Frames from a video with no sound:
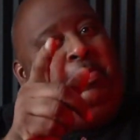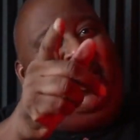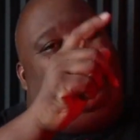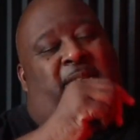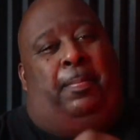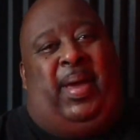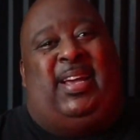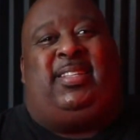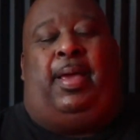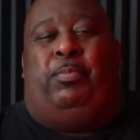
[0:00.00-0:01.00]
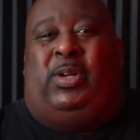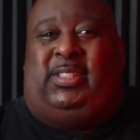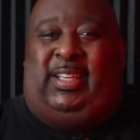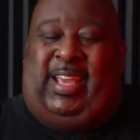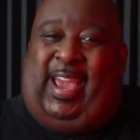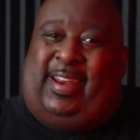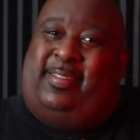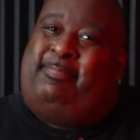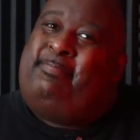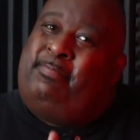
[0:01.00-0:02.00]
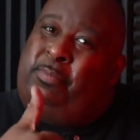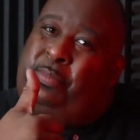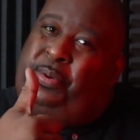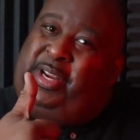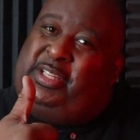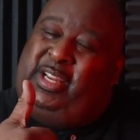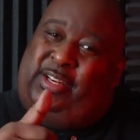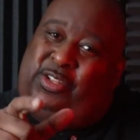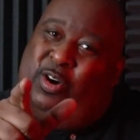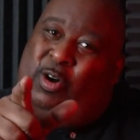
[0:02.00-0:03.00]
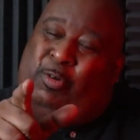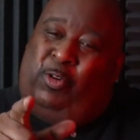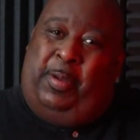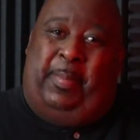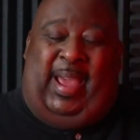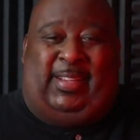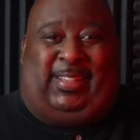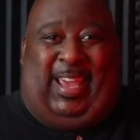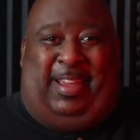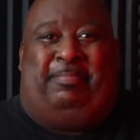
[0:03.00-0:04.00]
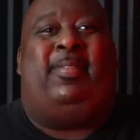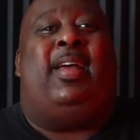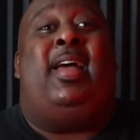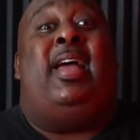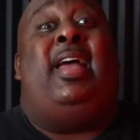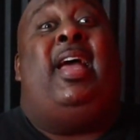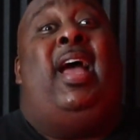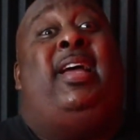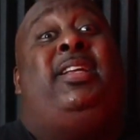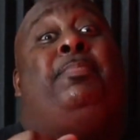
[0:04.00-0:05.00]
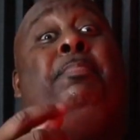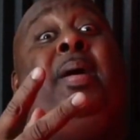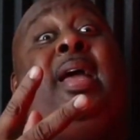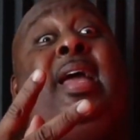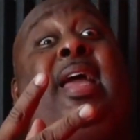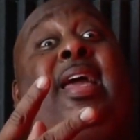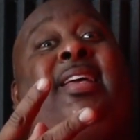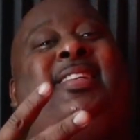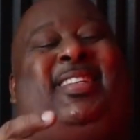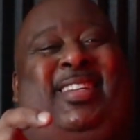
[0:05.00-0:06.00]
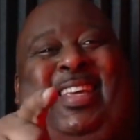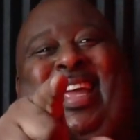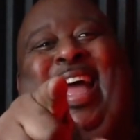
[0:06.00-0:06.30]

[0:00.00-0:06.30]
Big ups to Manscaped once again. Appreciate y'all on Manscaped. Peace.